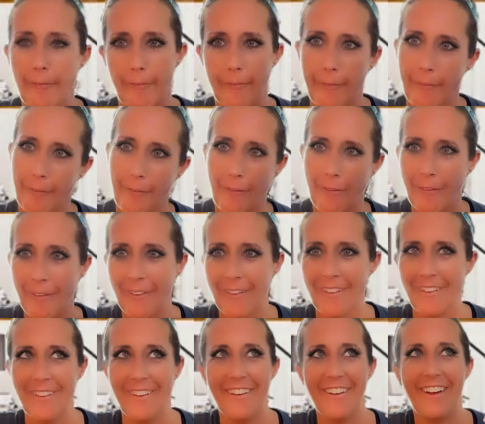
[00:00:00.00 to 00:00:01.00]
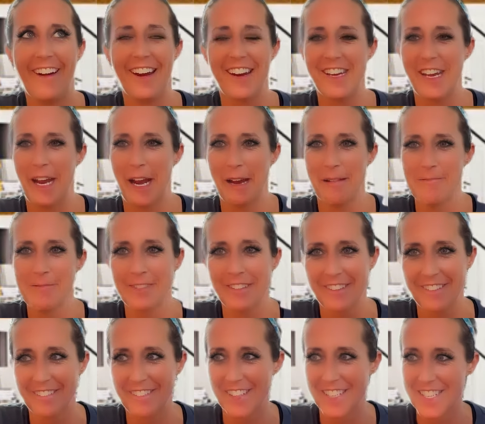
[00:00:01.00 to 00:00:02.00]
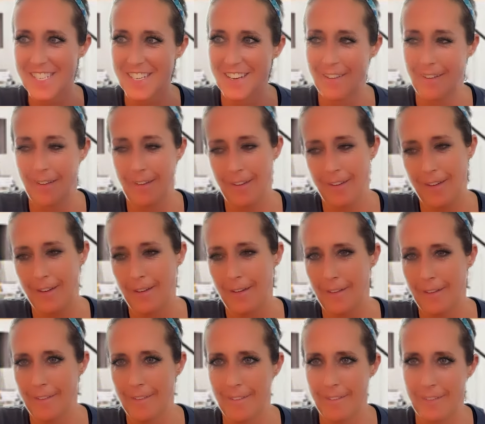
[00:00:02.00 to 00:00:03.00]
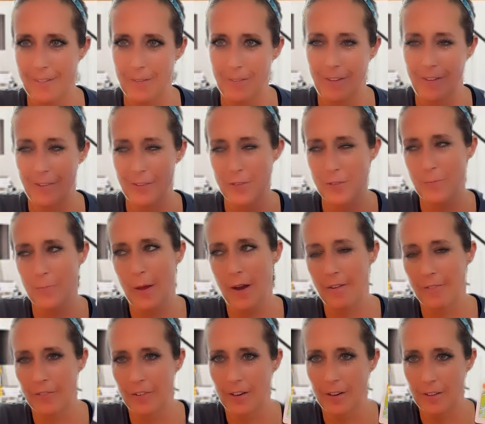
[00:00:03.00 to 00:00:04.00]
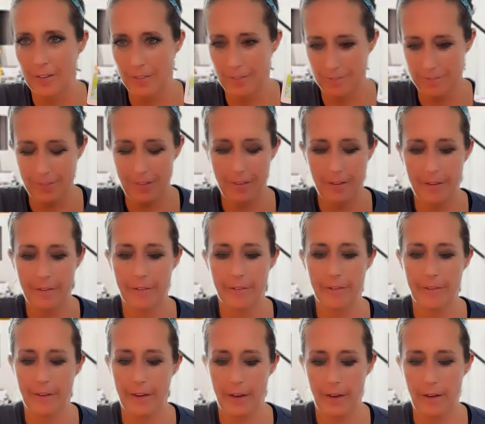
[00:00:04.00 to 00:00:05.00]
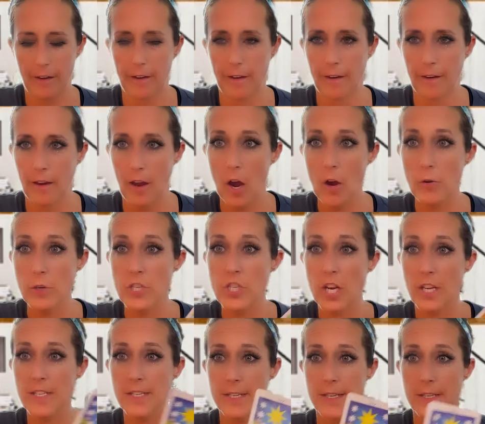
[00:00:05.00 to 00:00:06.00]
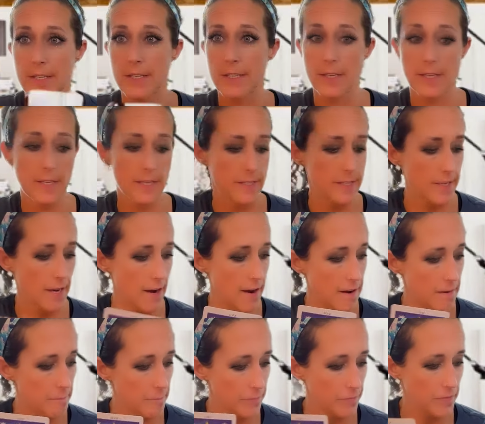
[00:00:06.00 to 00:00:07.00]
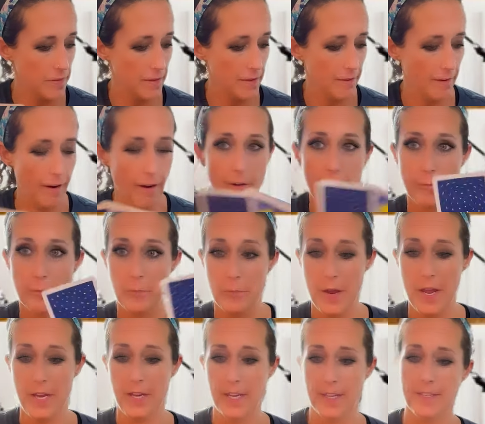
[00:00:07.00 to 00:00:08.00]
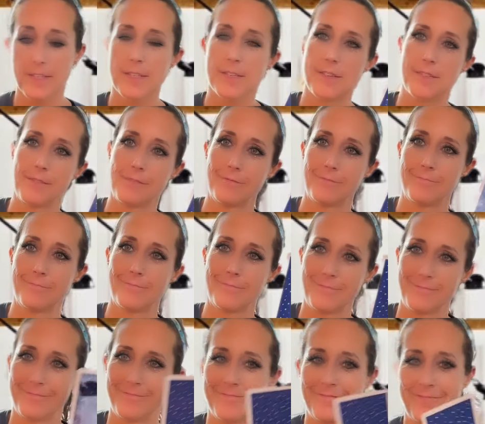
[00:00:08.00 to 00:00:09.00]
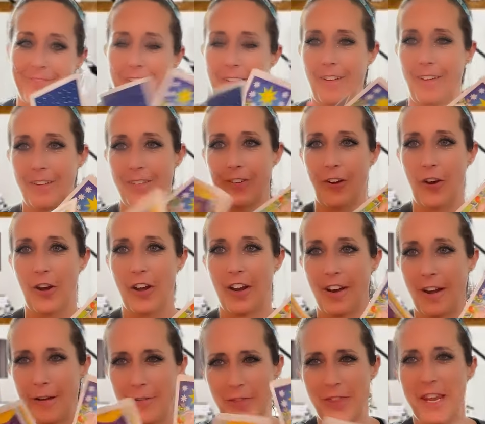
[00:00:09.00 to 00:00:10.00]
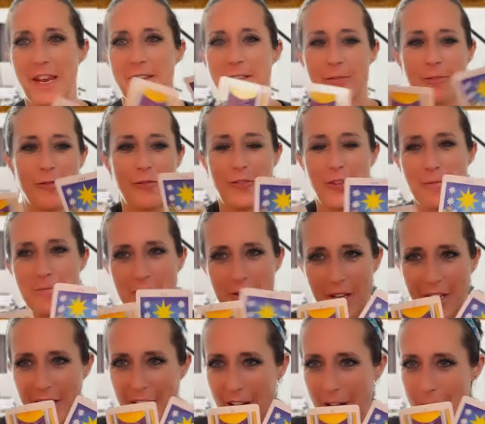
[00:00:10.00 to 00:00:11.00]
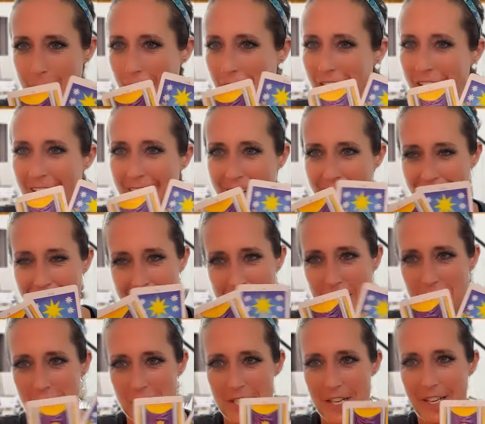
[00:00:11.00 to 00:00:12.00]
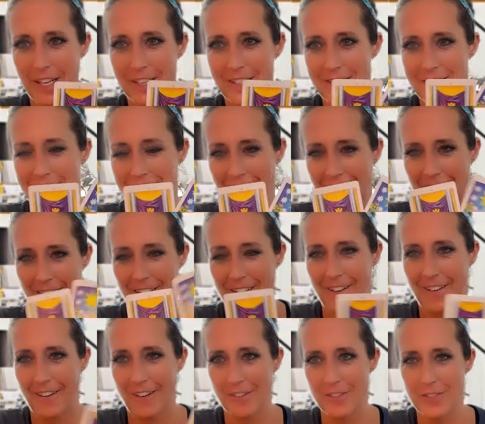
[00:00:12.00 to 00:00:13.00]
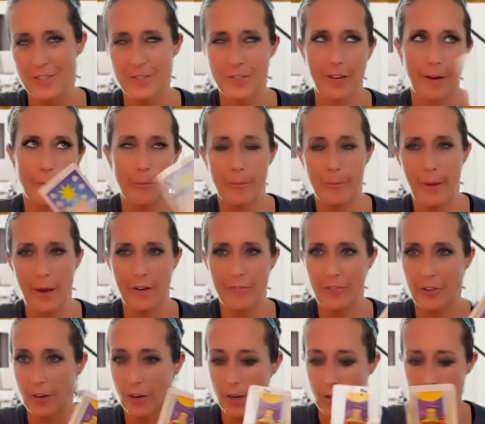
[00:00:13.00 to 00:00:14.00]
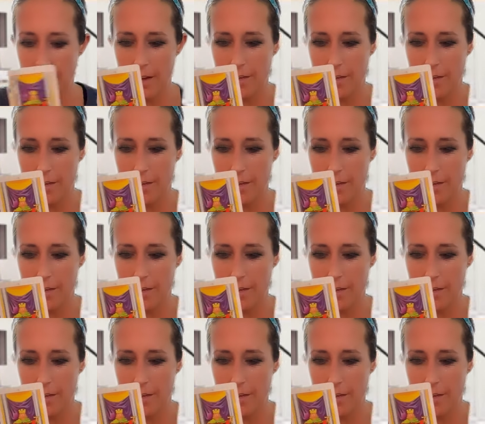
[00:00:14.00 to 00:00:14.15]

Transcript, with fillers: I can't believe this. Here's Bennifer, literally. Oh, Injustice is, oh, Higgins. Sorry, these were flipped looking at me. Here's Higgins. Here's Bennifer.